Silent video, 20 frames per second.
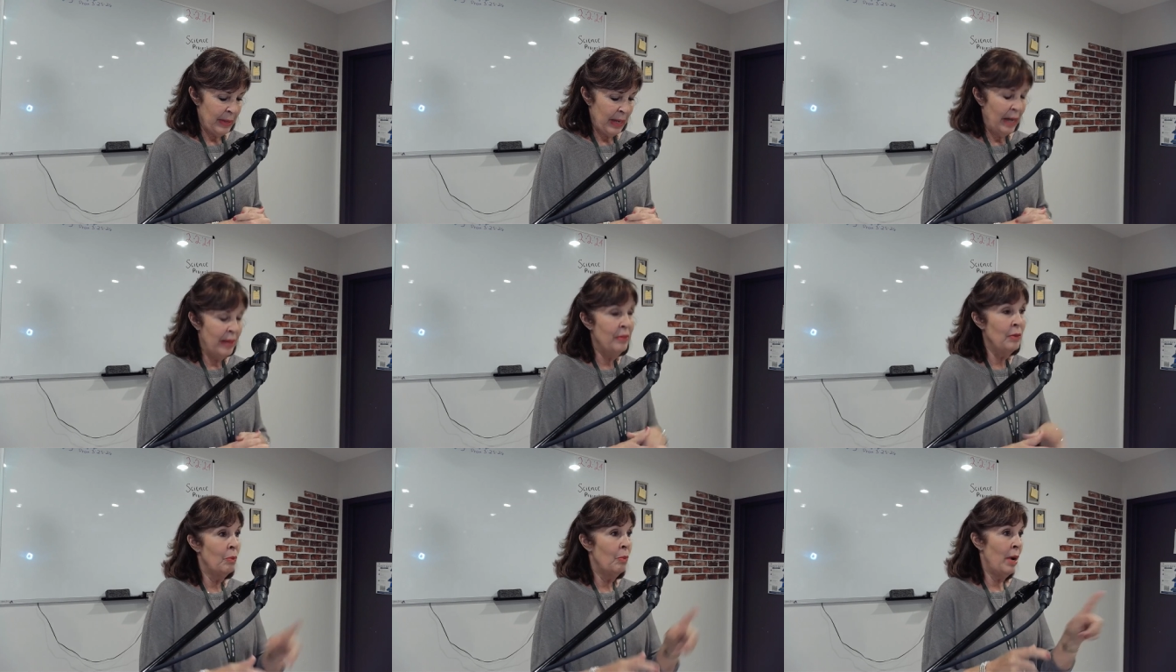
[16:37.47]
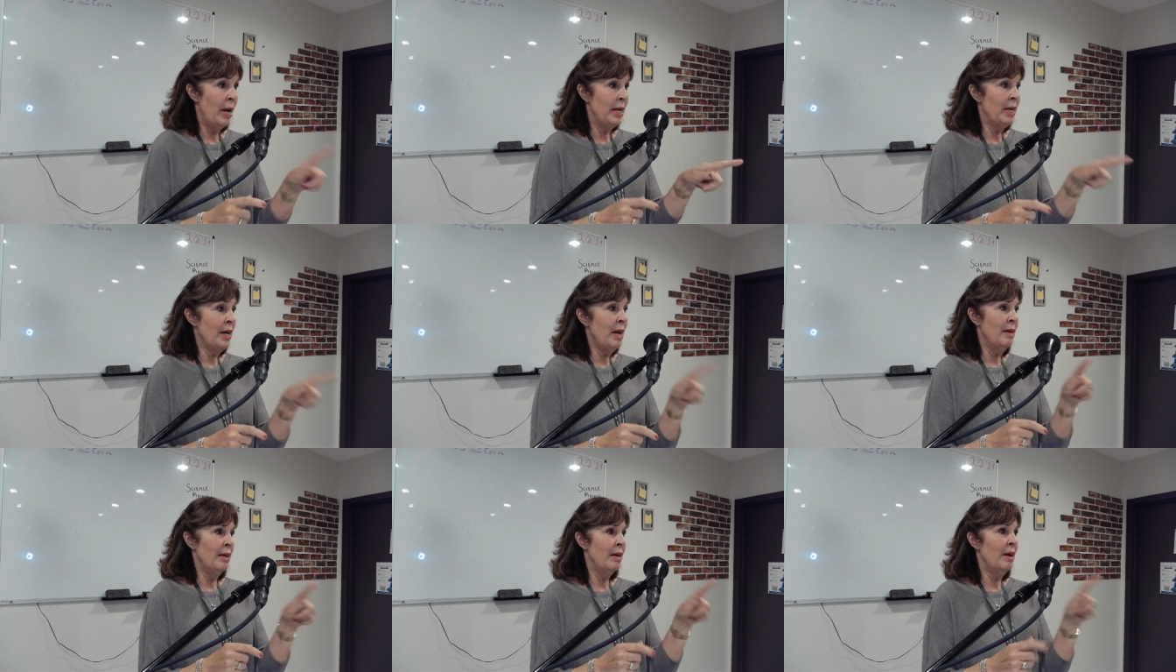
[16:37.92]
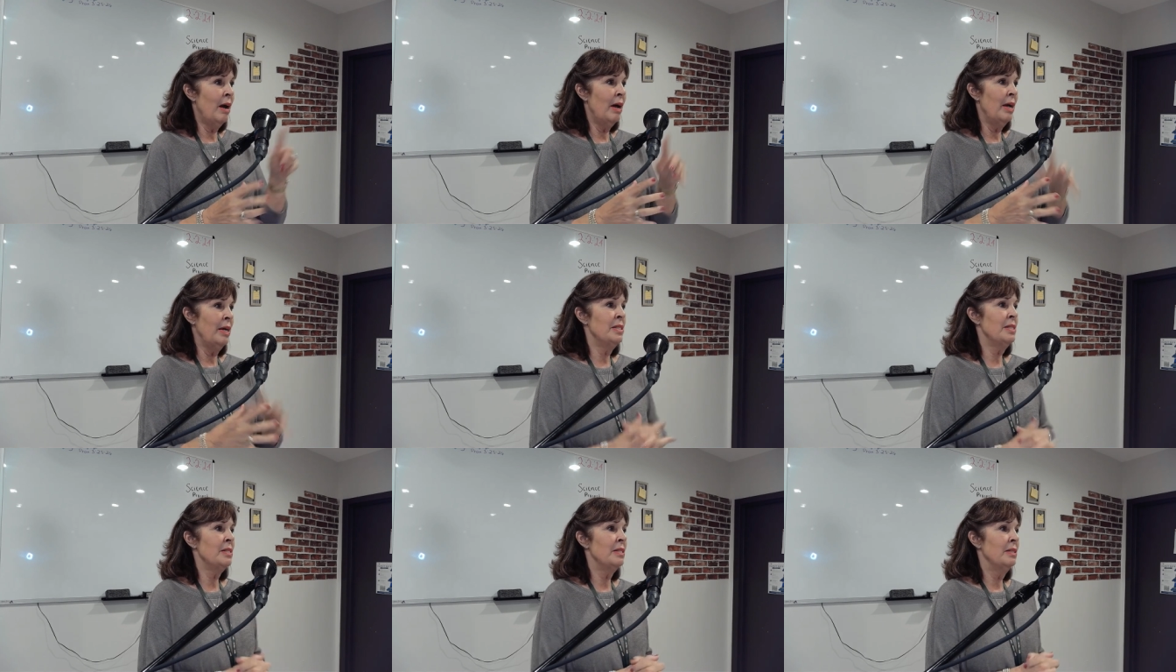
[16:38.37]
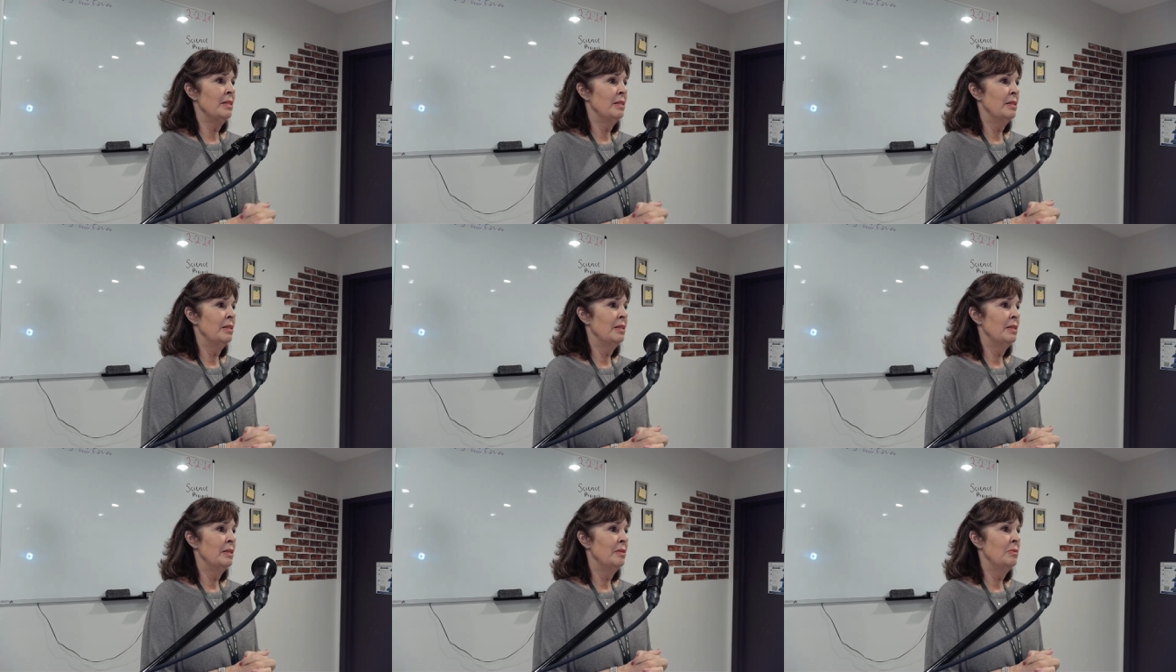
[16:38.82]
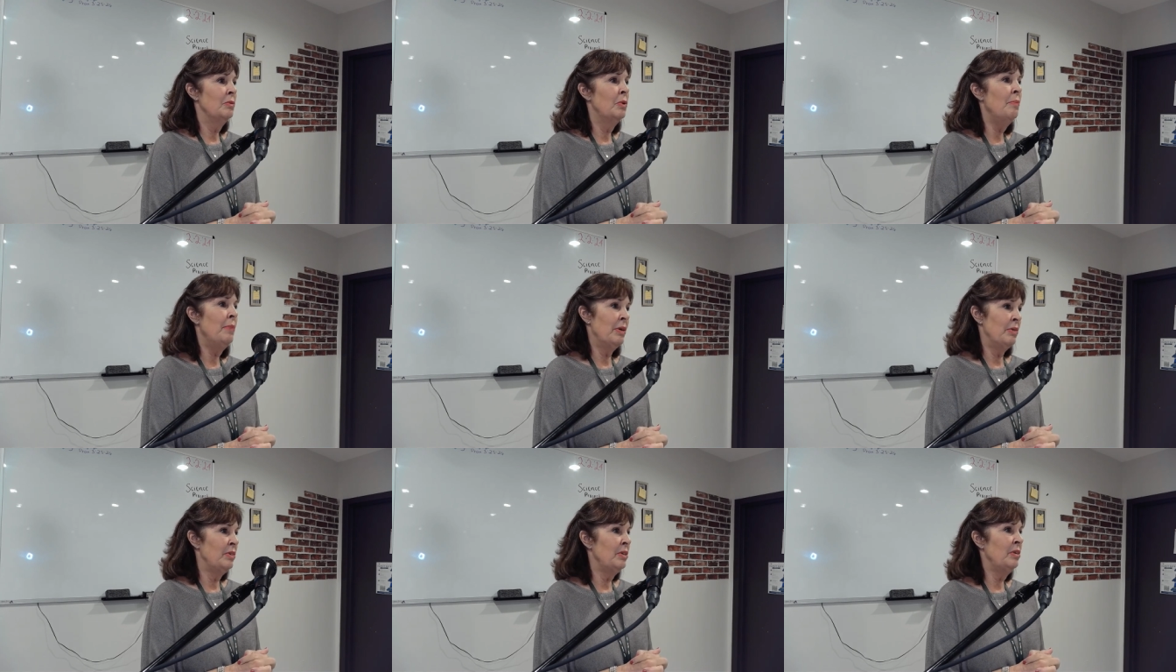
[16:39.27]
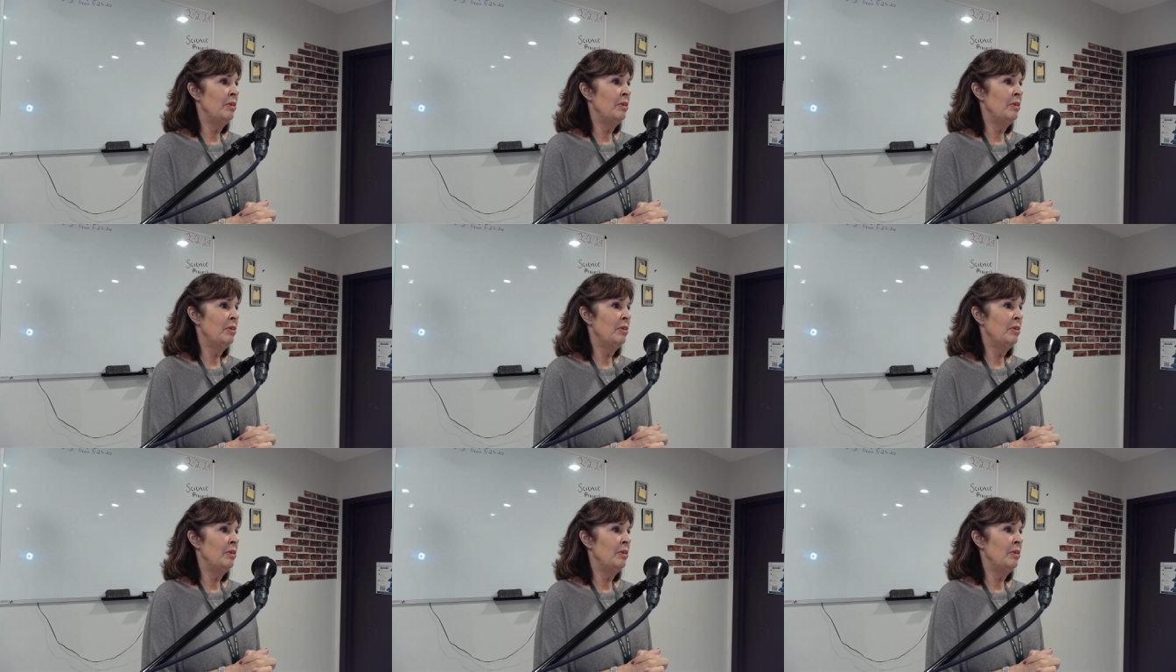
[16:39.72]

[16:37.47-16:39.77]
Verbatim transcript: and the right kind of guys will marry